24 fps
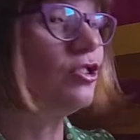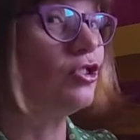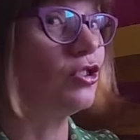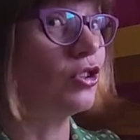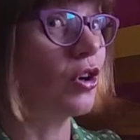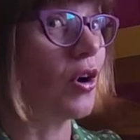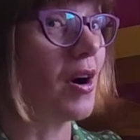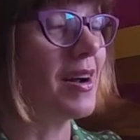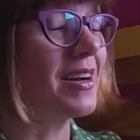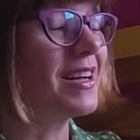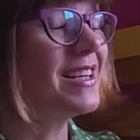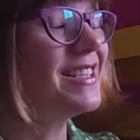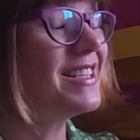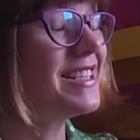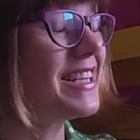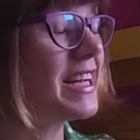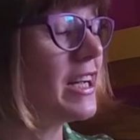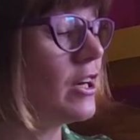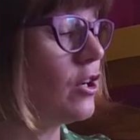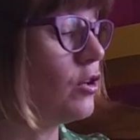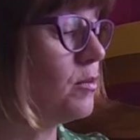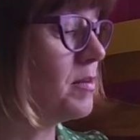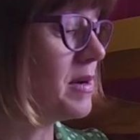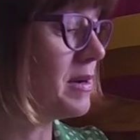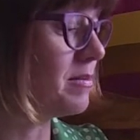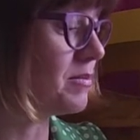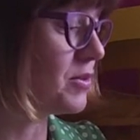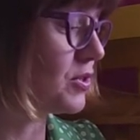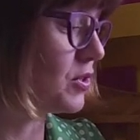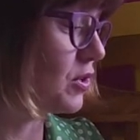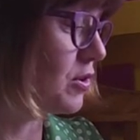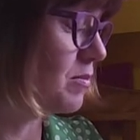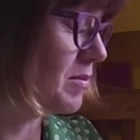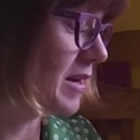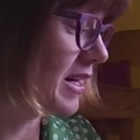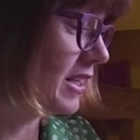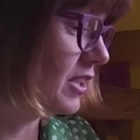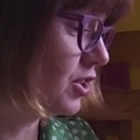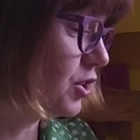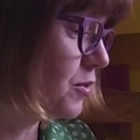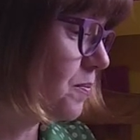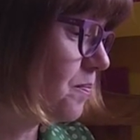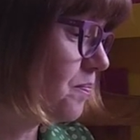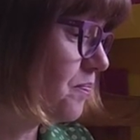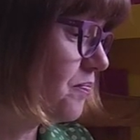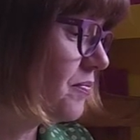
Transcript: tried to help him so much.